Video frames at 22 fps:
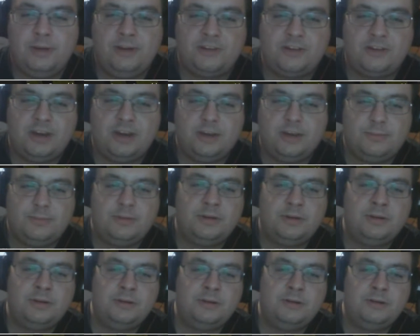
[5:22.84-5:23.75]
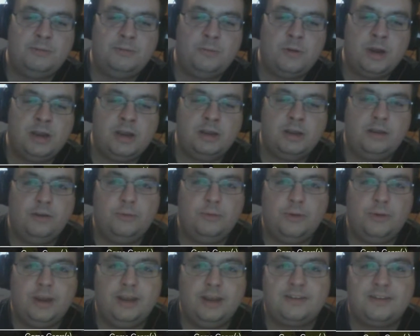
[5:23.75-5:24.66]
Kirby Skip,
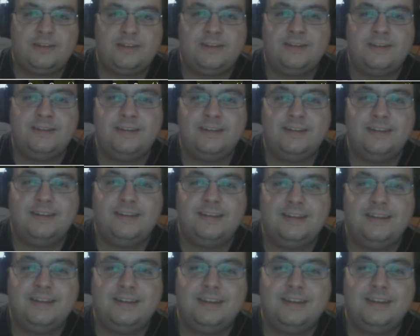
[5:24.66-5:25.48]
where are you at?